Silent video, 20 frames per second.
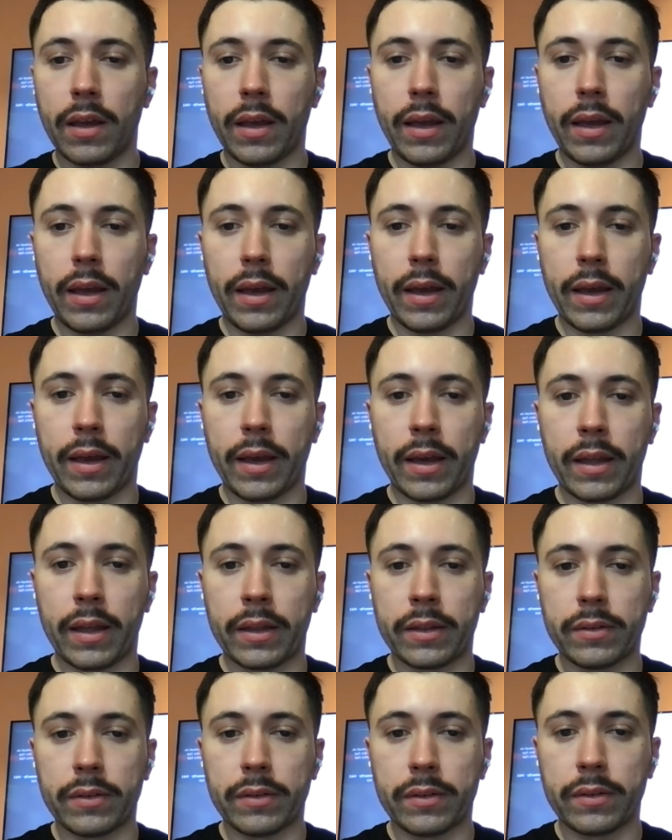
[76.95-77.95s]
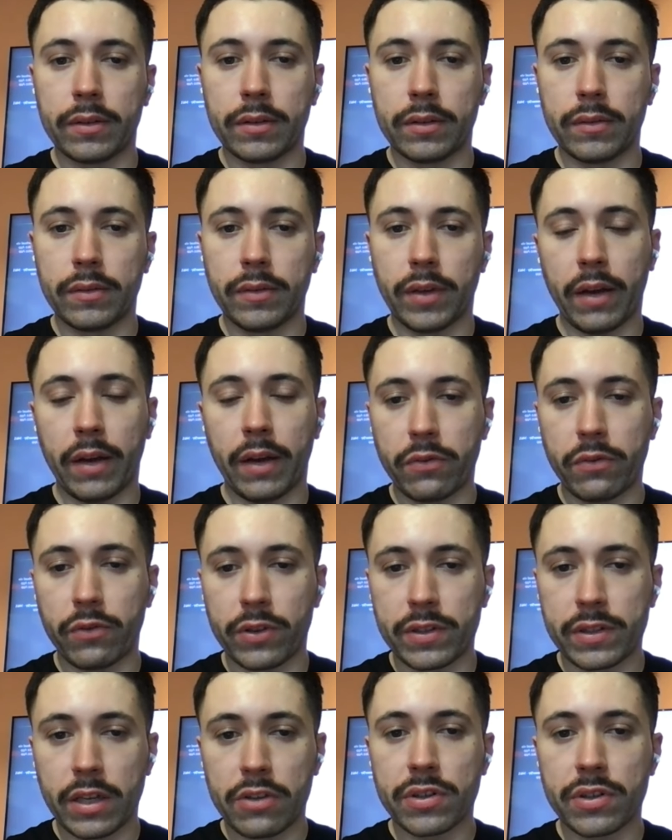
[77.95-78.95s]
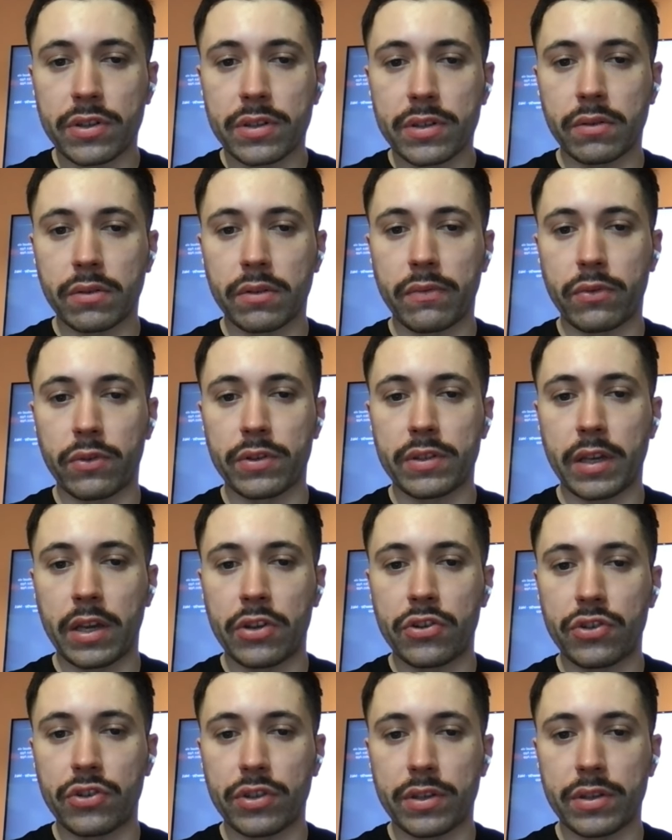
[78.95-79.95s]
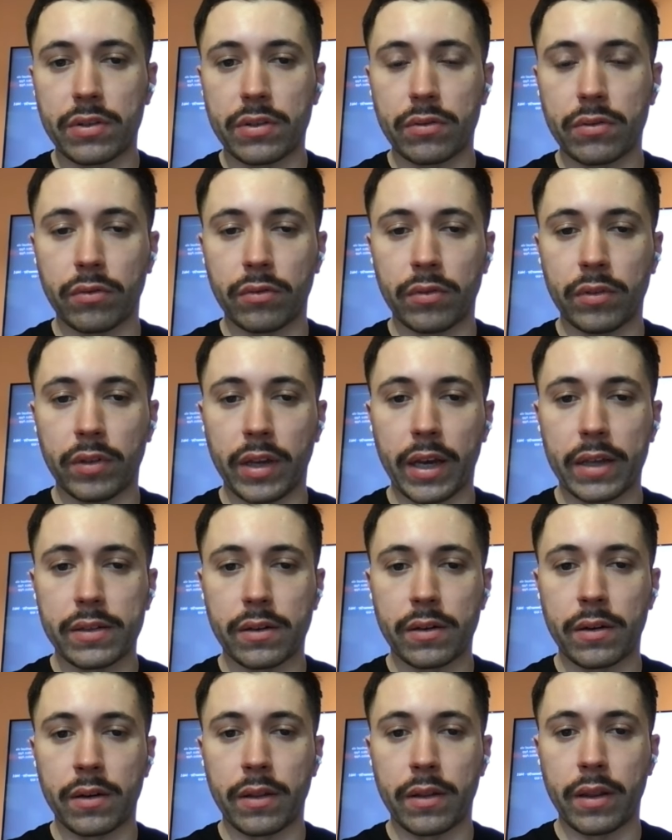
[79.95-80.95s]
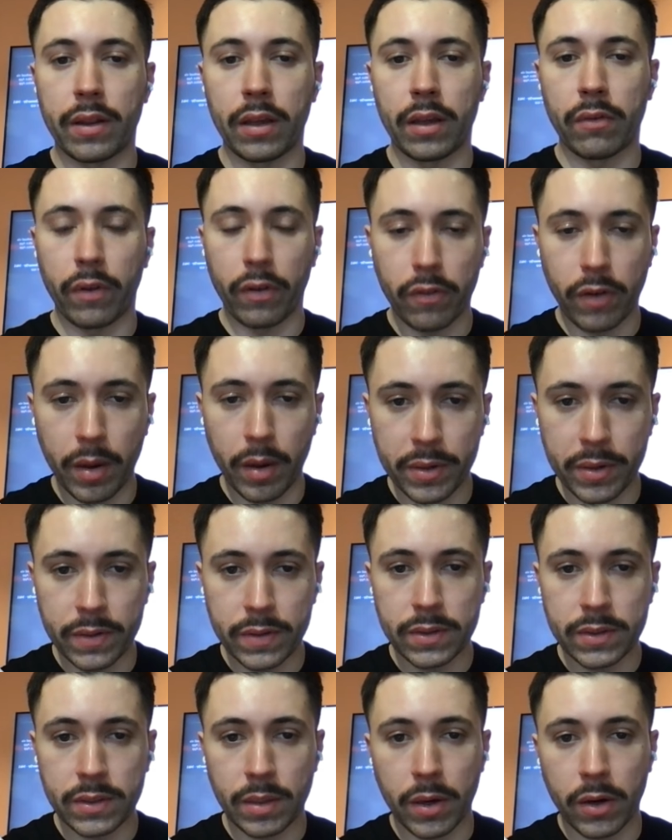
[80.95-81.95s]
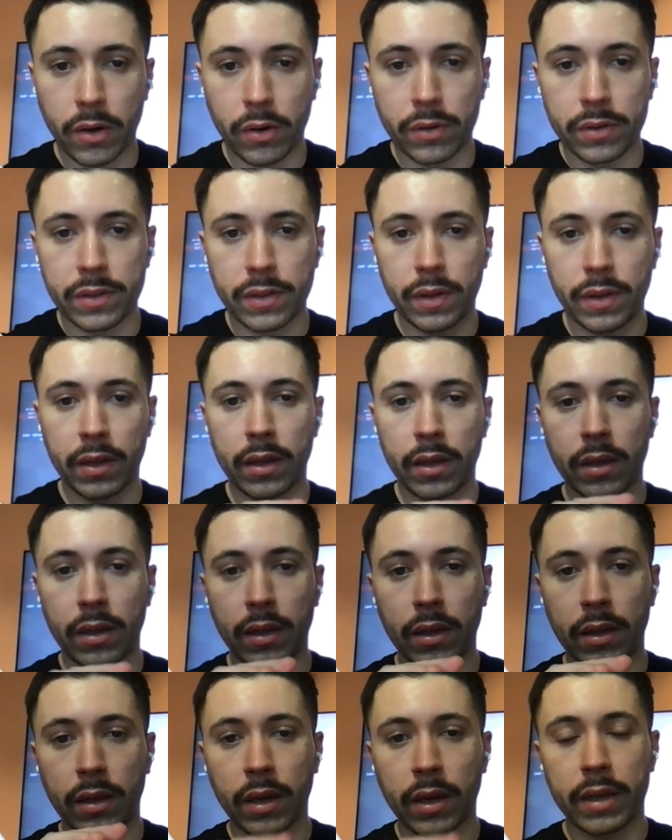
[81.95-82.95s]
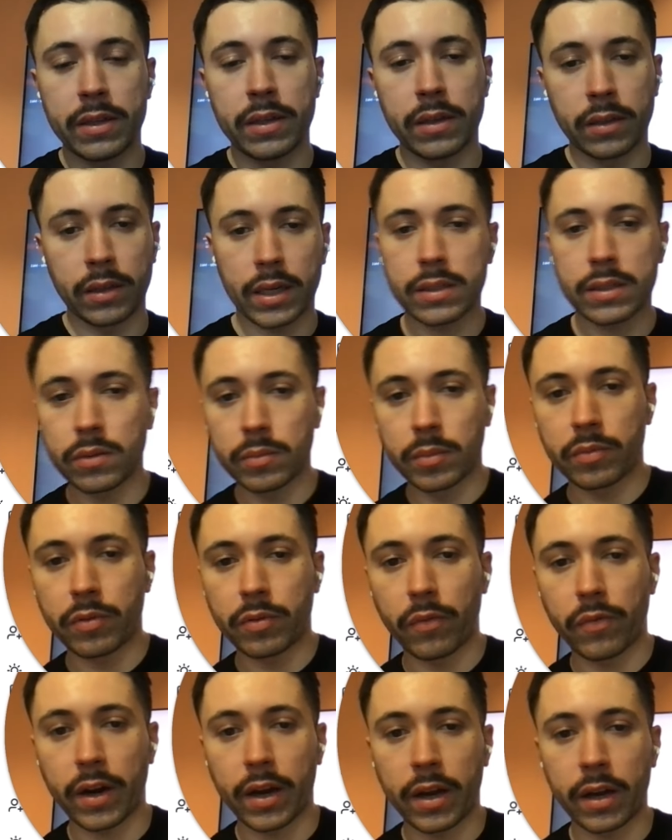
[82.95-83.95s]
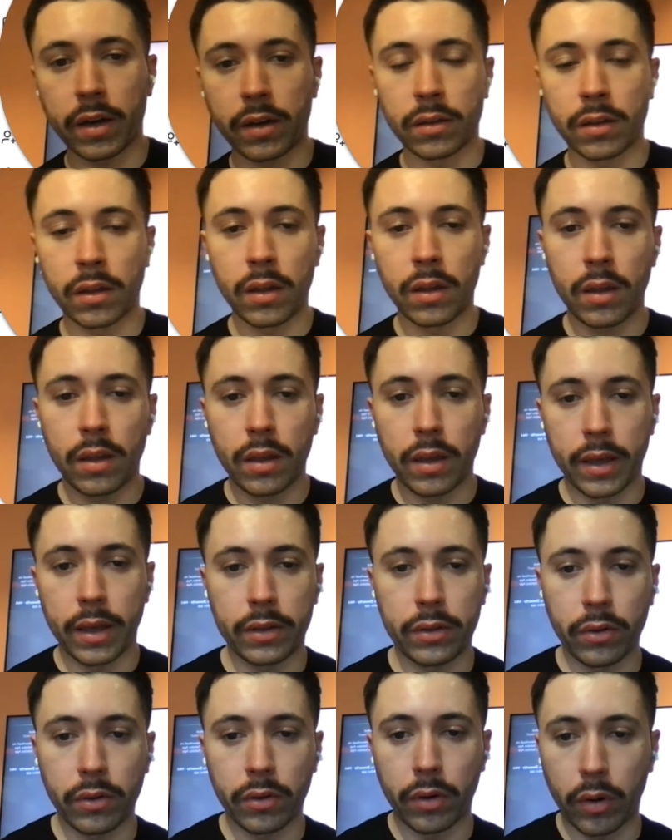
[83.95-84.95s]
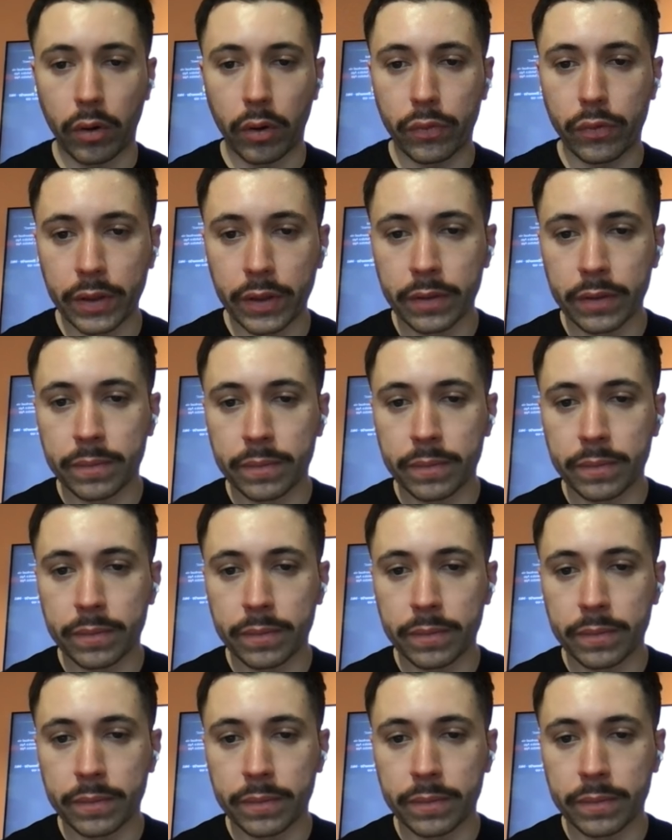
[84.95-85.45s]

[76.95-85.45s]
And we have different stages. So the first stage is to gather the requirements about the ideal customer profile and your offering.